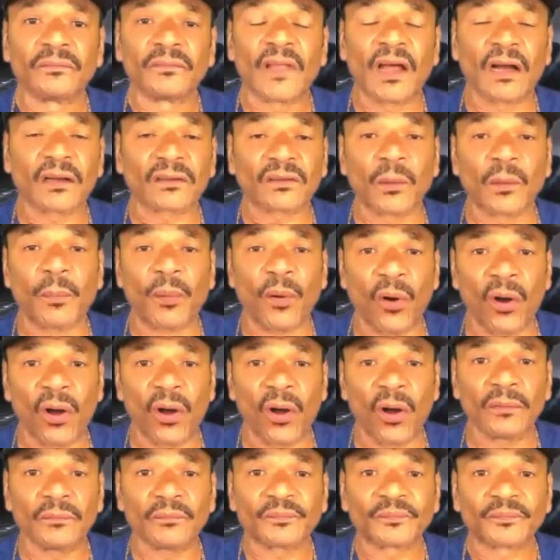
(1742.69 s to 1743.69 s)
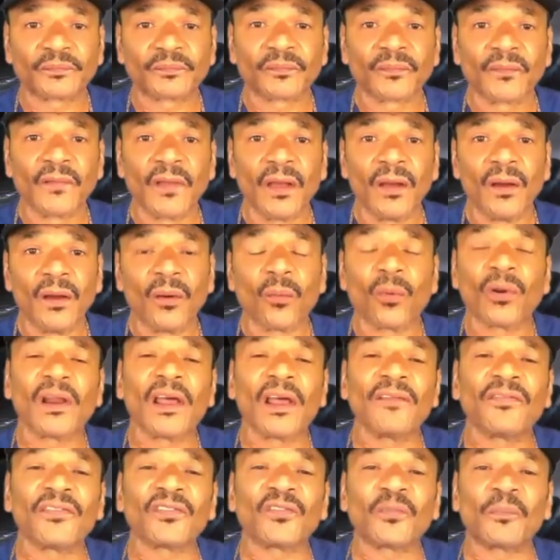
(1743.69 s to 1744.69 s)
Dr. Paul,
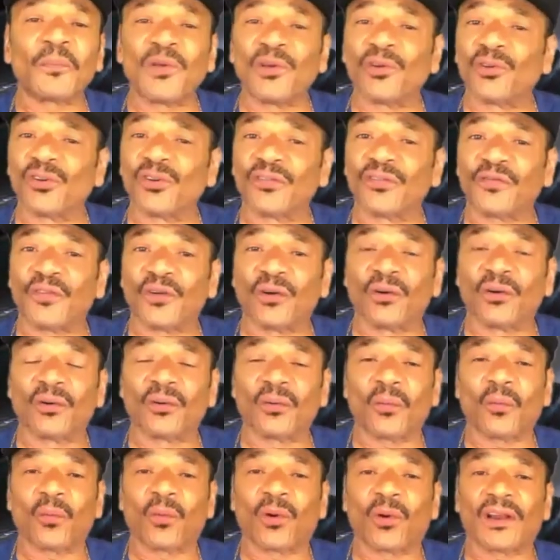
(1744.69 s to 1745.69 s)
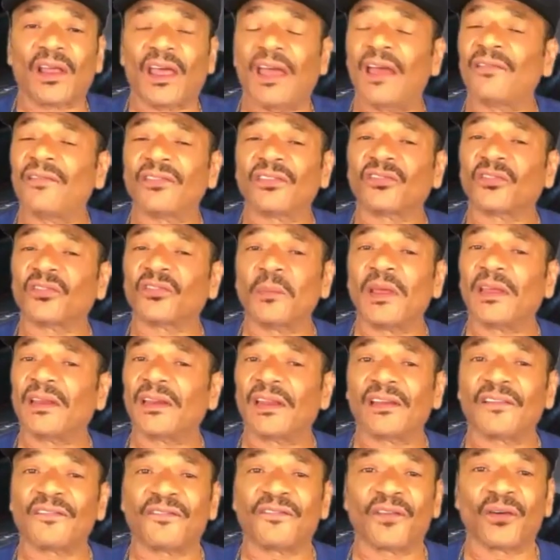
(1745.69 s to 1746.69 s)
whatever's beautiful, whatever's
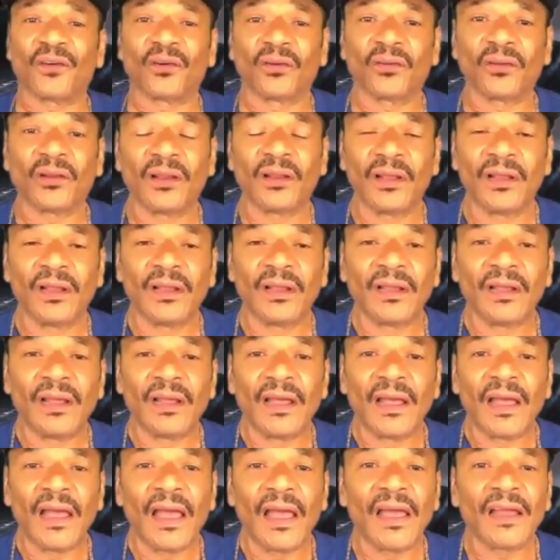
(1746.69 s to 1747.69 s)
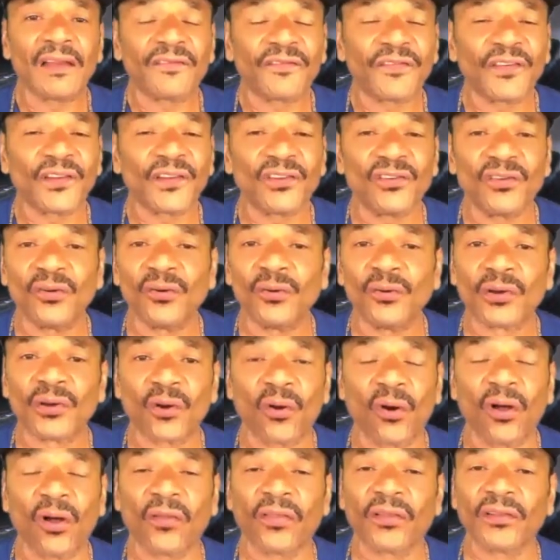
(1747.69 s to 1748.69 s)
meaningful, and for you and
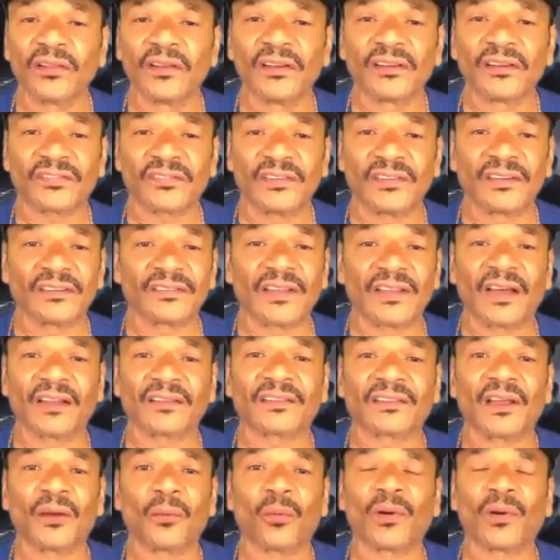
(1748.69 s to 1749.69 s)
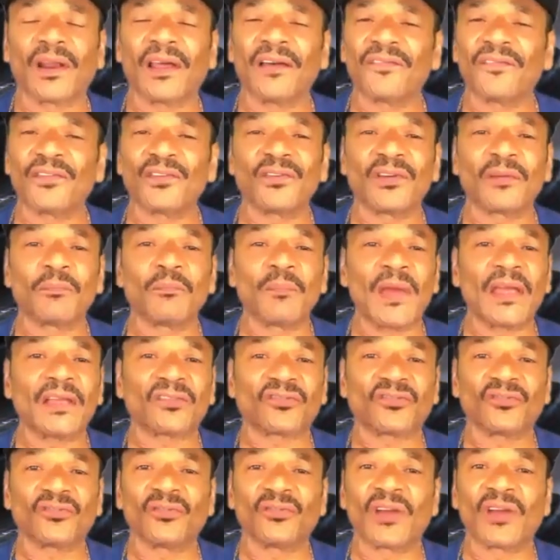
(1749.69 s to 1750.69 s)
all the listeners out there, whatever
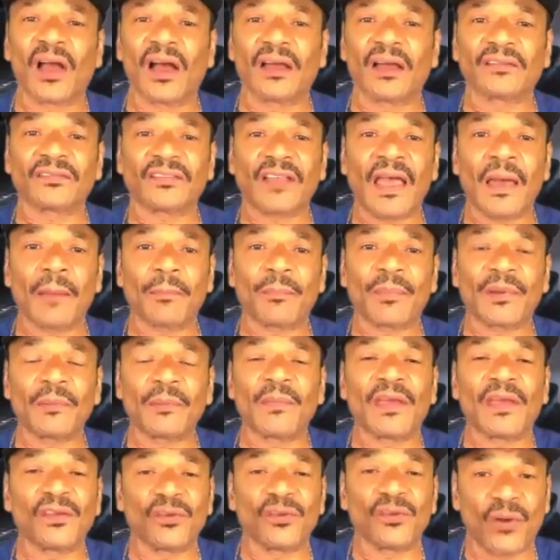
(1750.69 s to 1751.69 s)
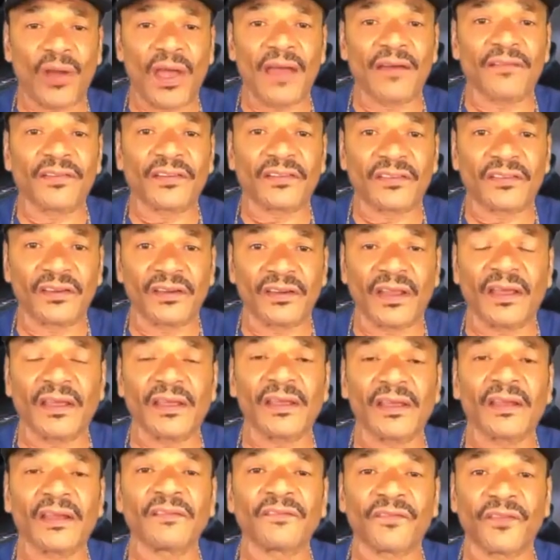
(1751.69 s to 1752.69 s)
makes you guys happy, may you have it
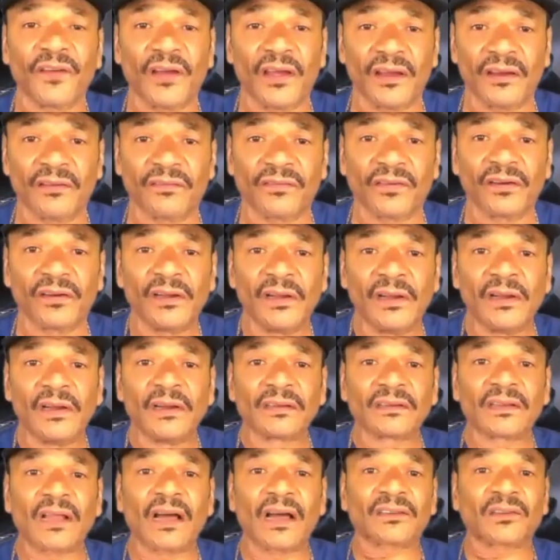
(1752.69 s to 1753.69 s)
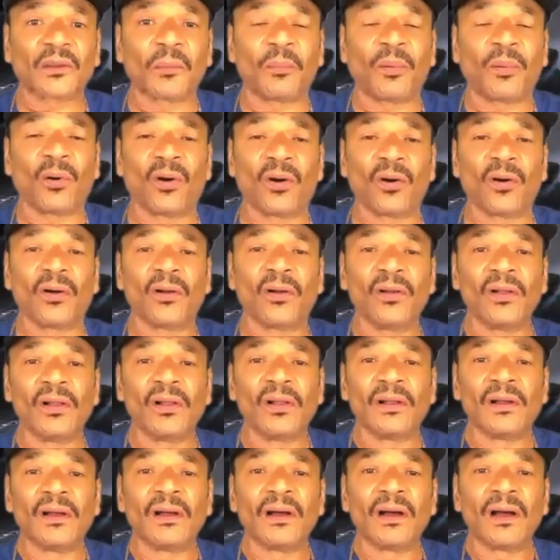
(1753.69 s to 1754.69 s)
today and forever. Dr. Paul,
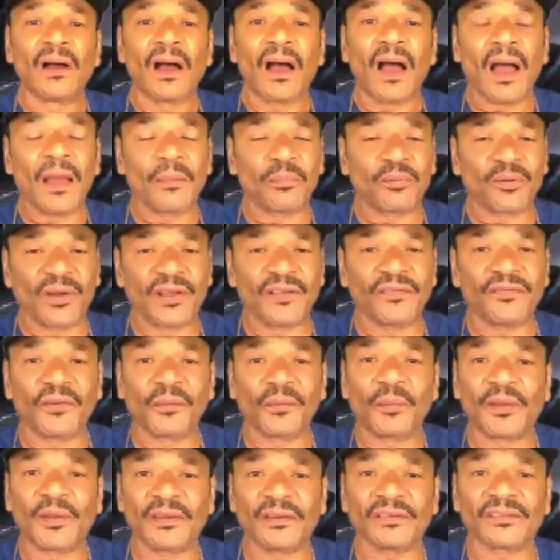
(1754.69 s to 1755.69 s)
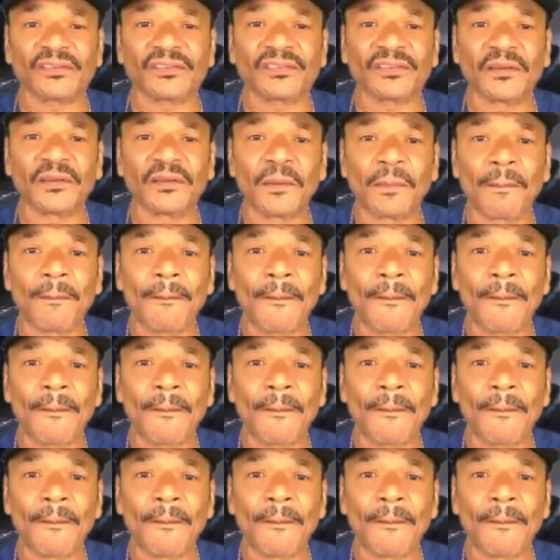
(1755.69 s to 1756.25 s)
I pray for peace.